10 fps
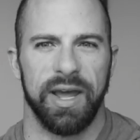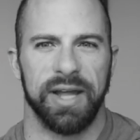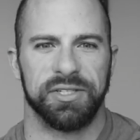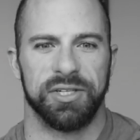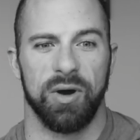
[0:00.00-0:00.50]

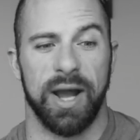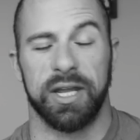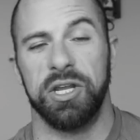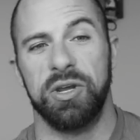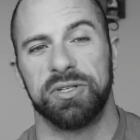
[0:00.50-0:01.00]
And so I
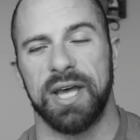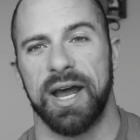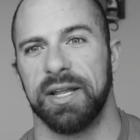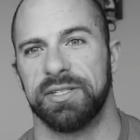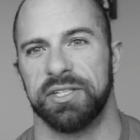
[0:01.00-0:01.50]
can use
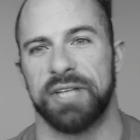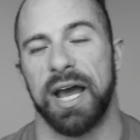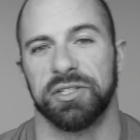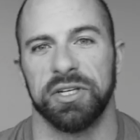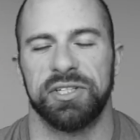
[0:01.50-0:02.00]
that, it's a,
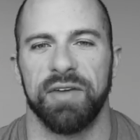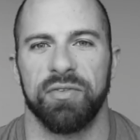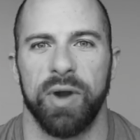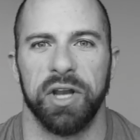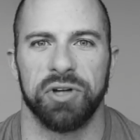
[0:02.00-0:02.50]
actually a
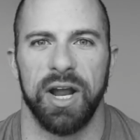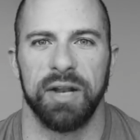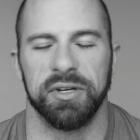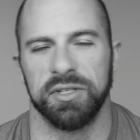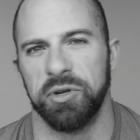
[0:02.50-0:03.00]
safer way to
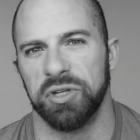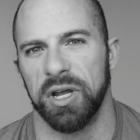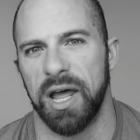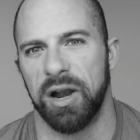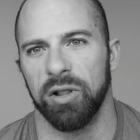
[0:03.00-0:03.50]
train because I'm using
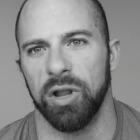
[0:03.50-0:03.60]
a lighter